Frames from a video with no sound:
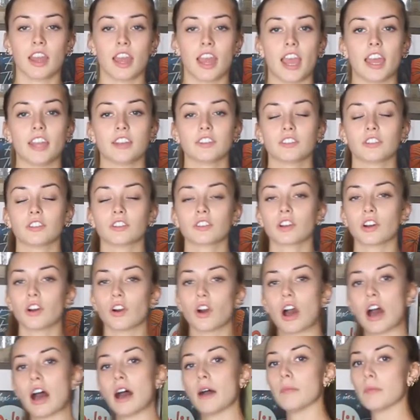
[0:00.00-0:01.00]
And don't go
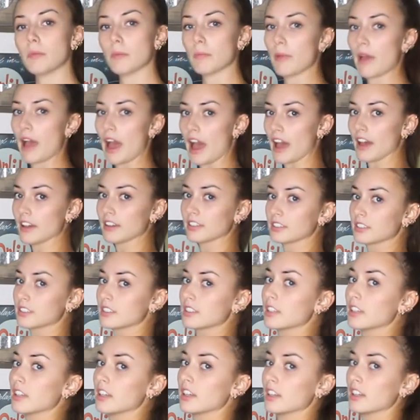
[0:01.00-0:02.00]
up
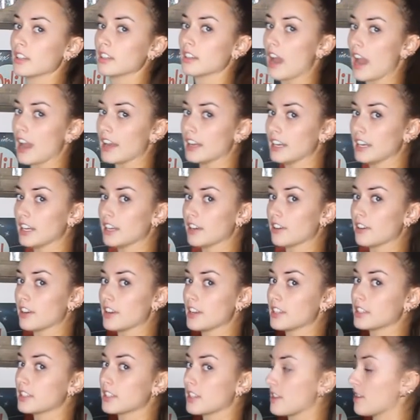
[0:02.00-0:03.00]
past 90
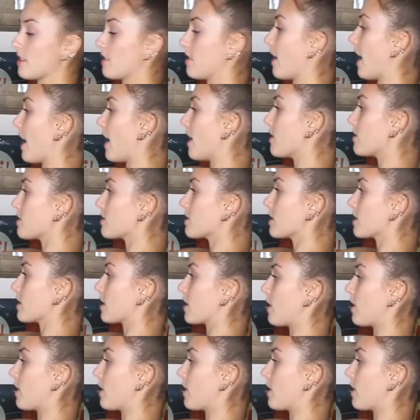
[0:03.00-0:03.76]
degrees to the ground.